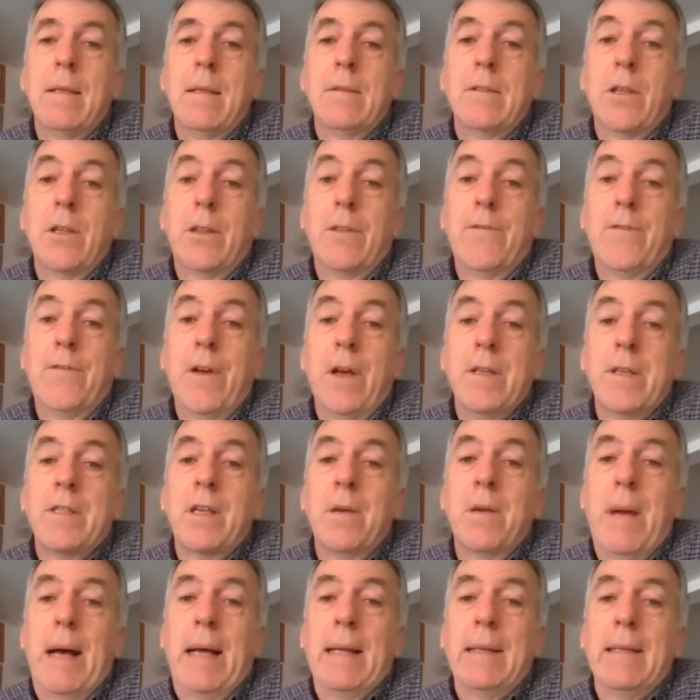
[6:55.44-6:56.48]
So the first
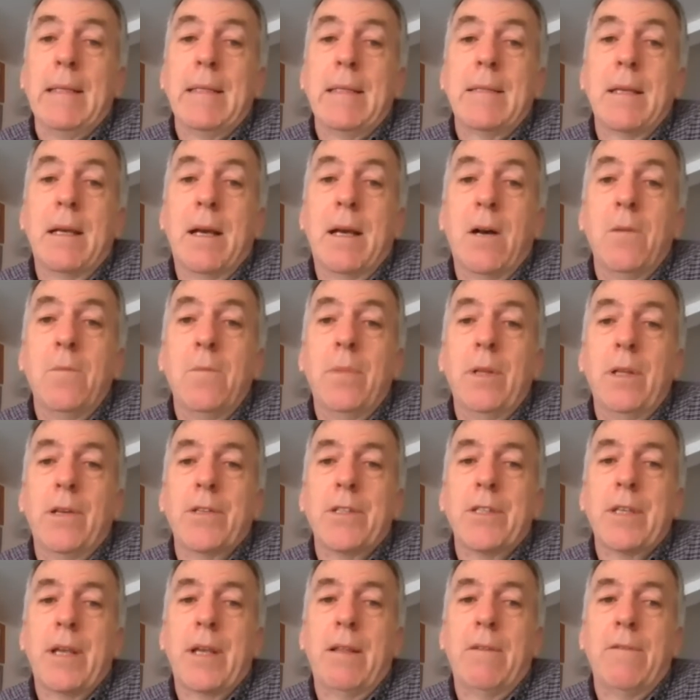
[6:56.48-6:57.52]
command is to humble
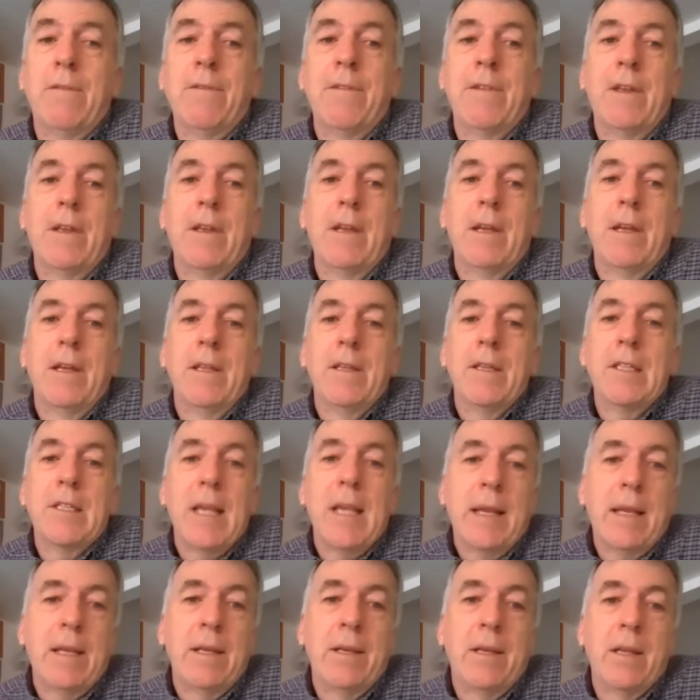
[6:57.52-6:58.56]
yourself. The
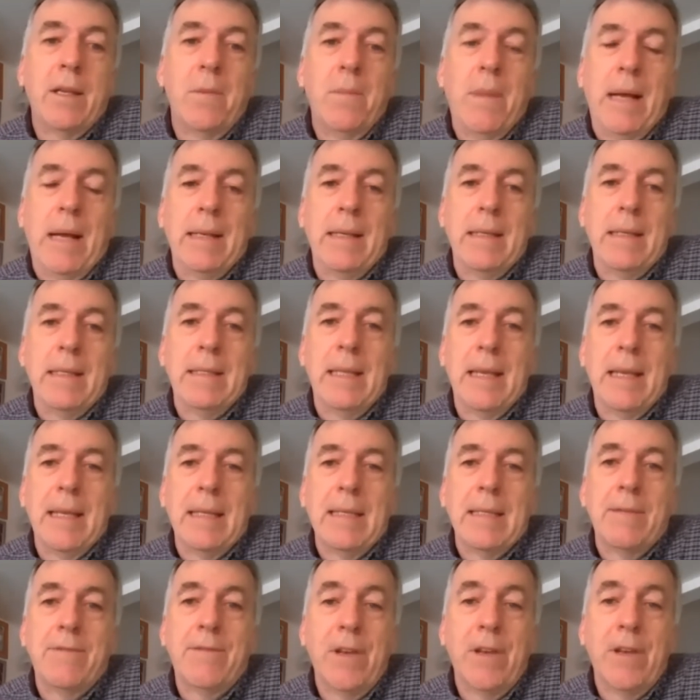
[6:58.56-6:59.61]
second command is
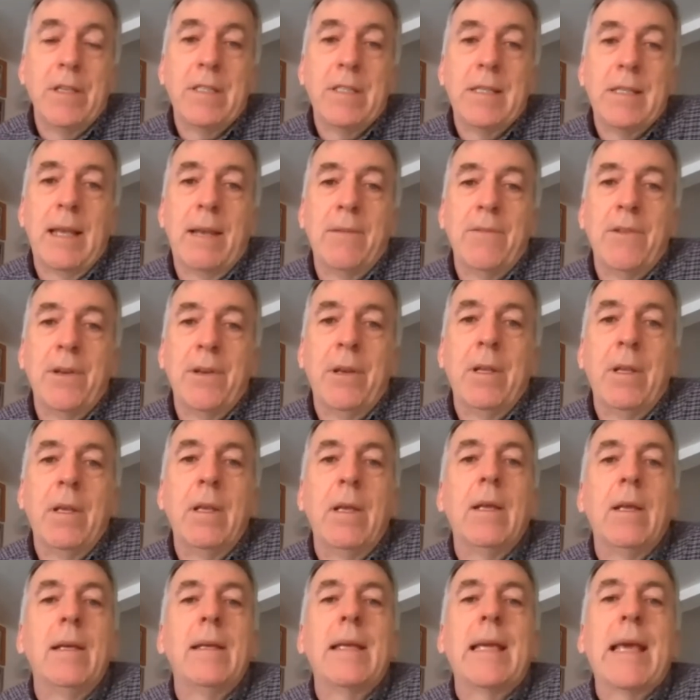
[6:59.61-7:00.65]
this, verse 7
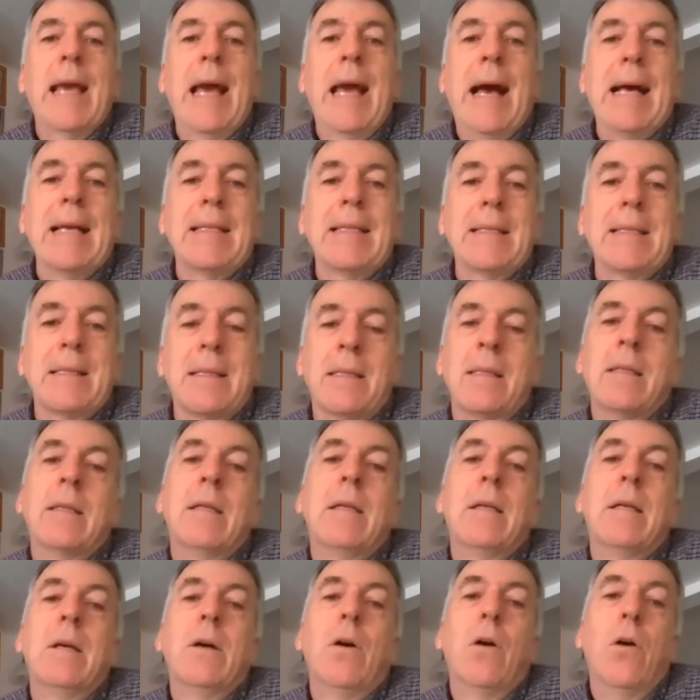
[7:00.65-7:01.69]
cast
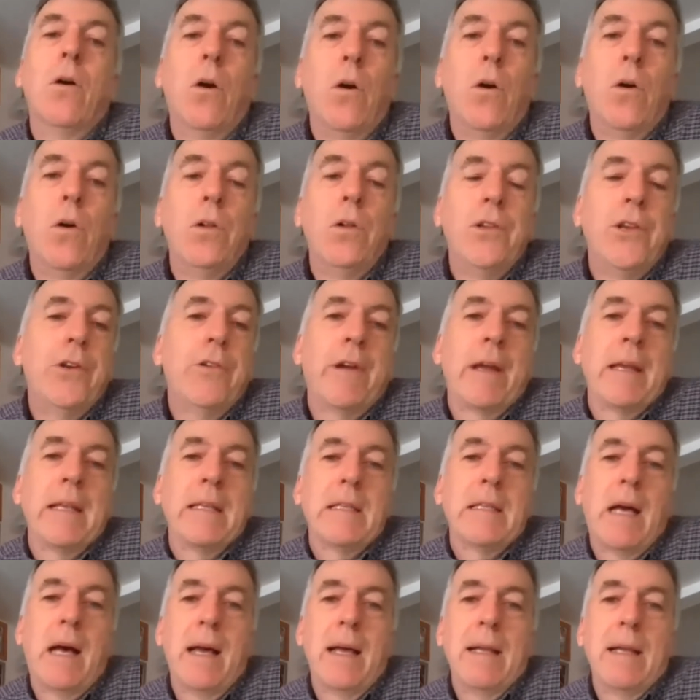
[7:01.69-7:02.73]
all your
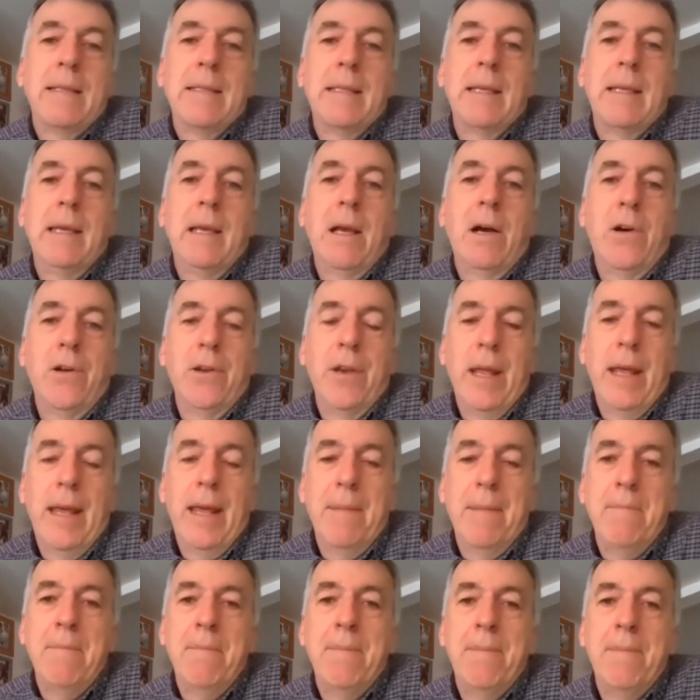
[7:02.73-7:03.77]
anxiety on
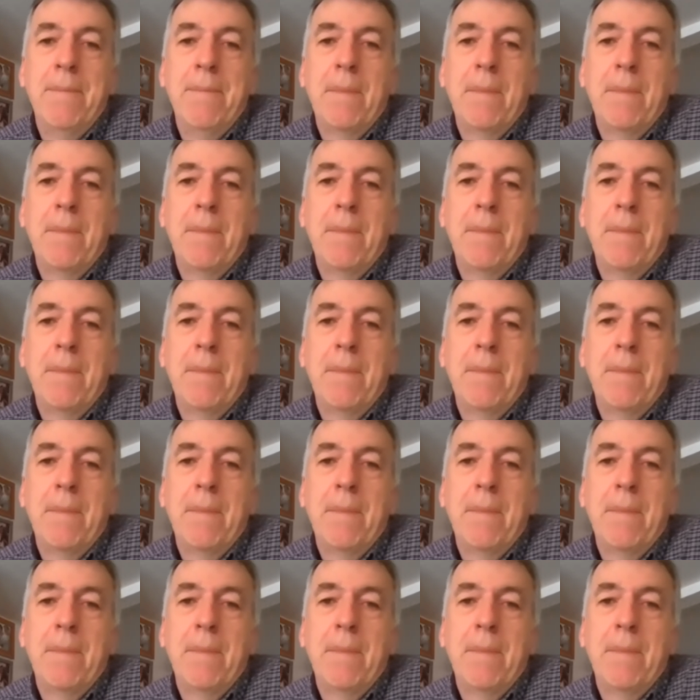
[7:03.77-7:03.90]
Him